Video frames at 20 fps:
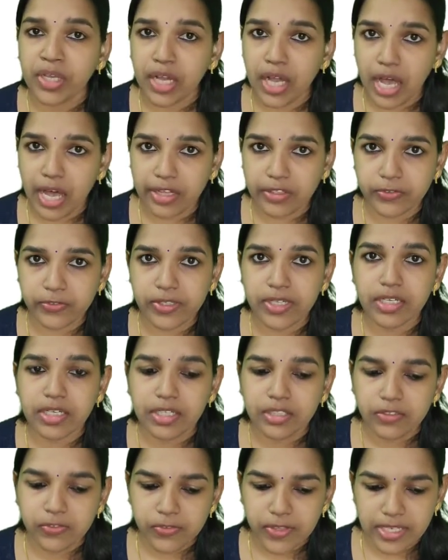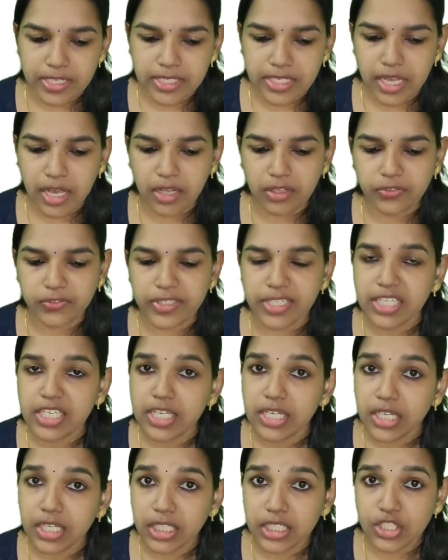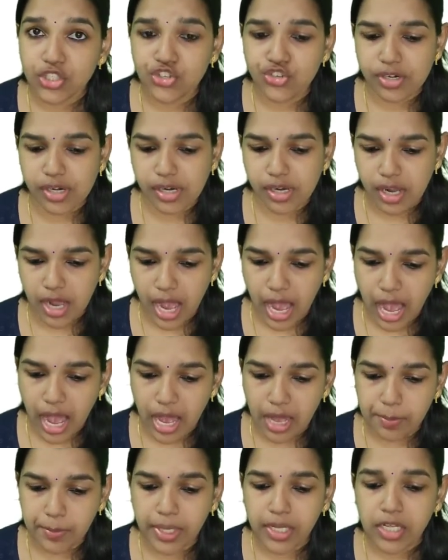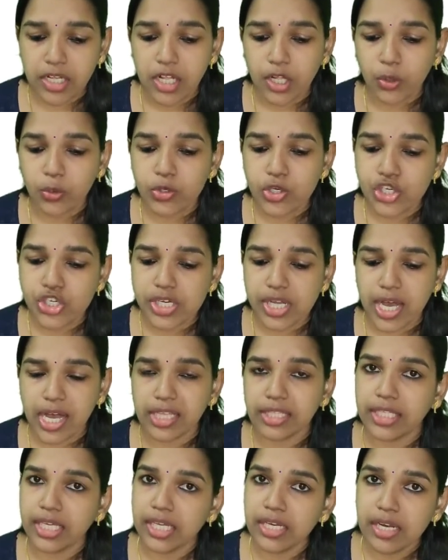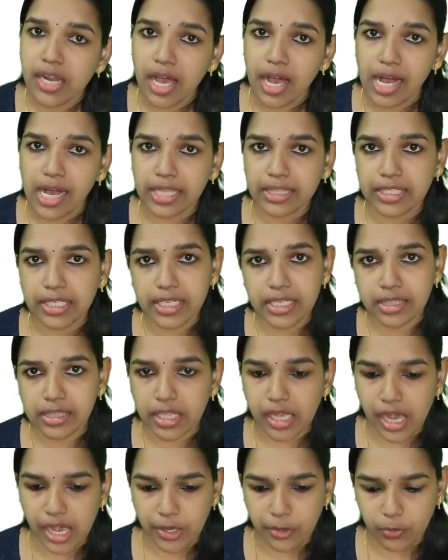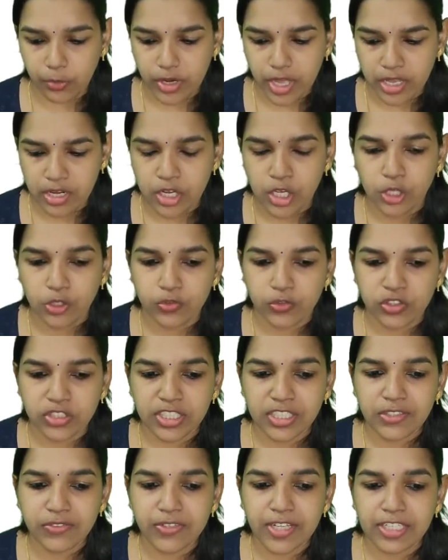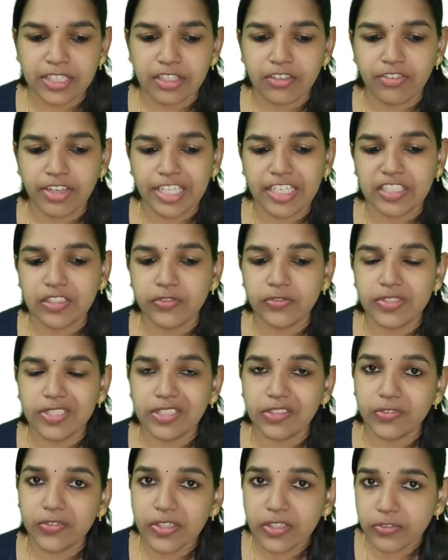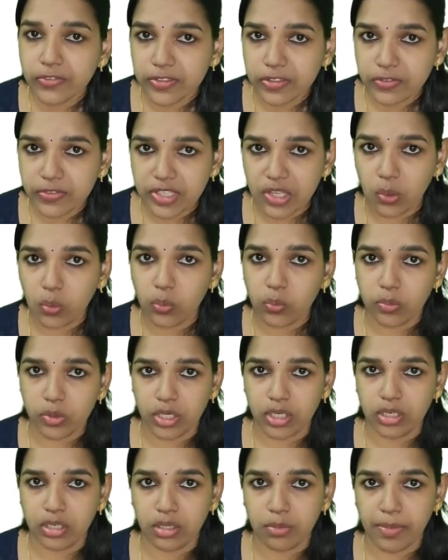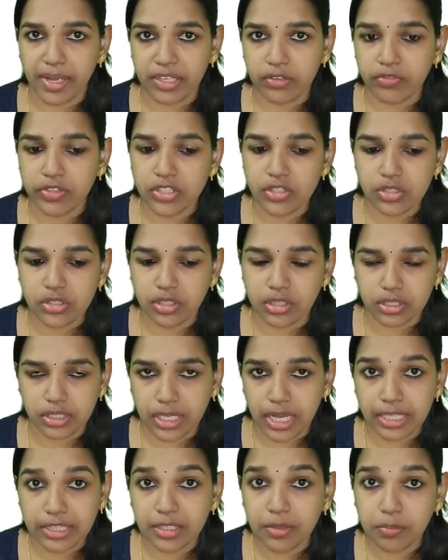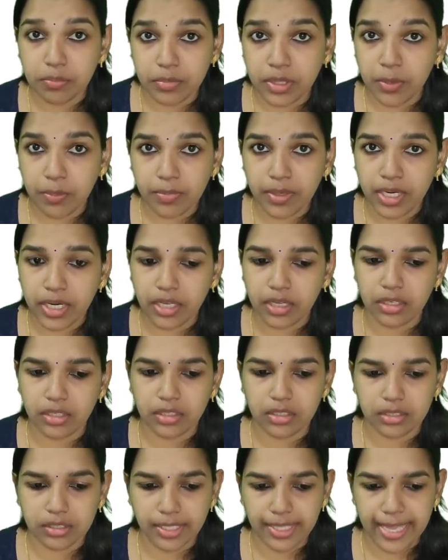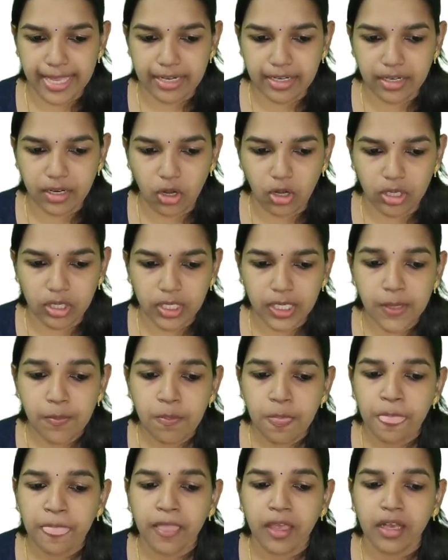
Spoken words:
kasa sanyasa krishra ama kushtadin ati darunan. So these are the various diseases in by which the adi brahmana can occur.